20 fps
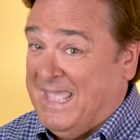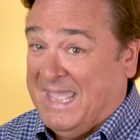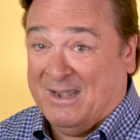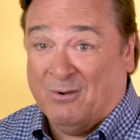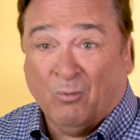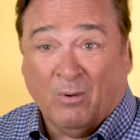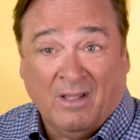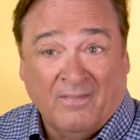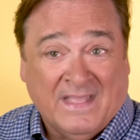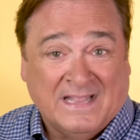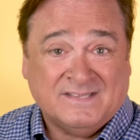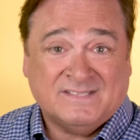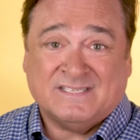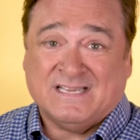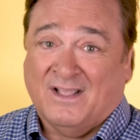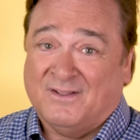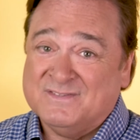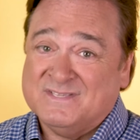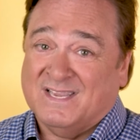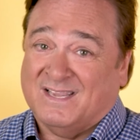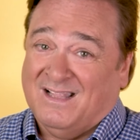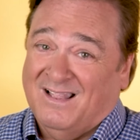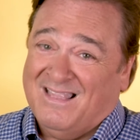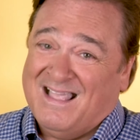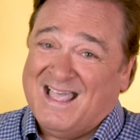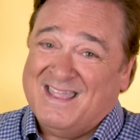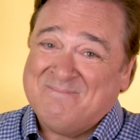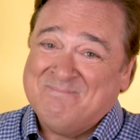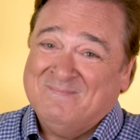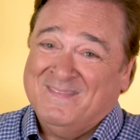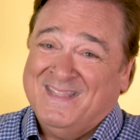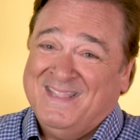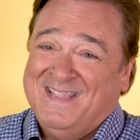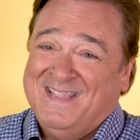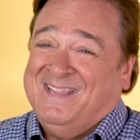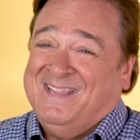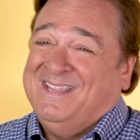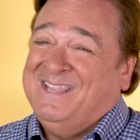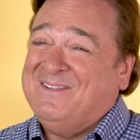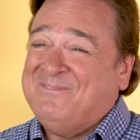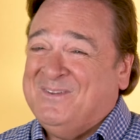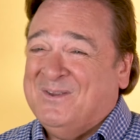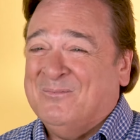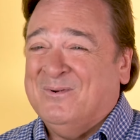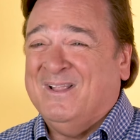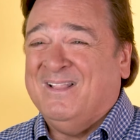And while that sounds like a lot, if you